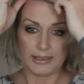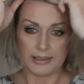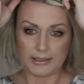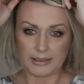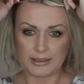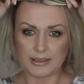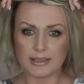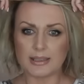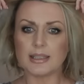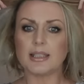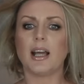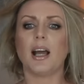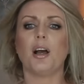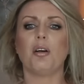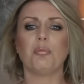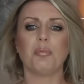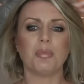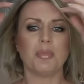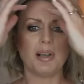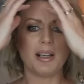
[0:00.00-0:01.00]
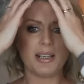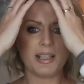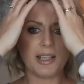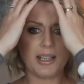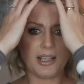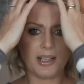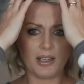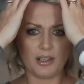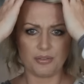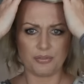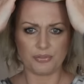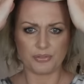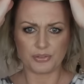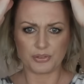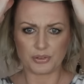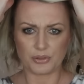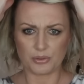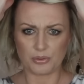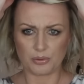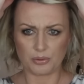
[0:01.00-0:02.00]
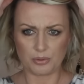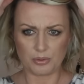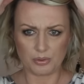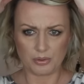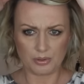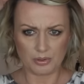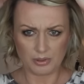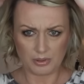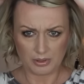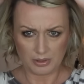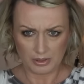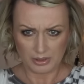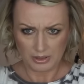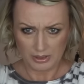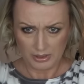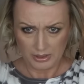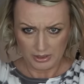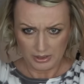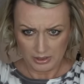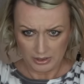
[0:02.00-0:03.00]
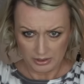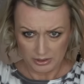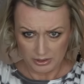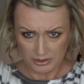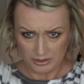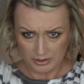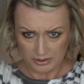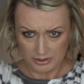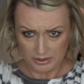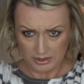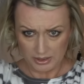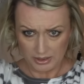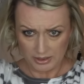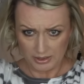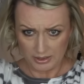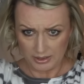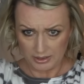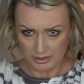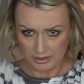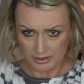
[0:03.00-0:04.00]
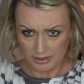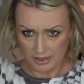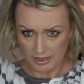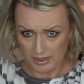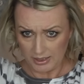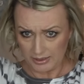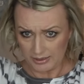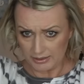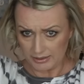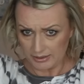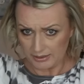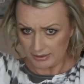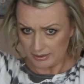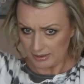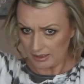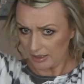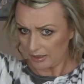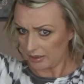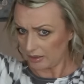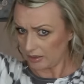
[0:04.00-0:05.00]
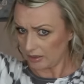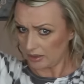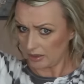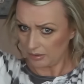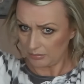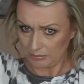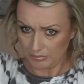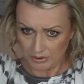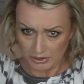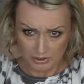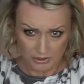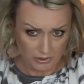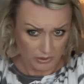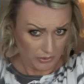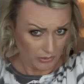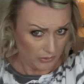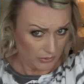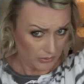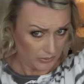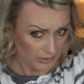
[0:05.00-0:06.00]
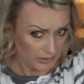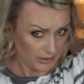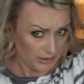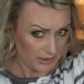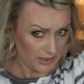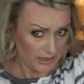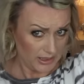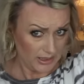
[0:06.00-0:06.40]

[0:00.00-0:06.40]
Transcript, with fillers: and I might have to just take a tiny section because